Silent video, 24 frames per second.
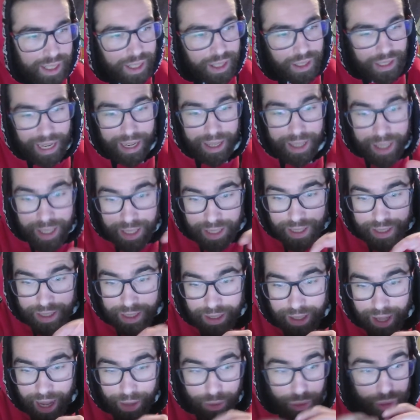Okay,
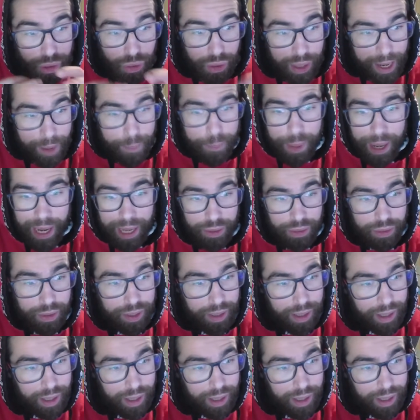I was talking about,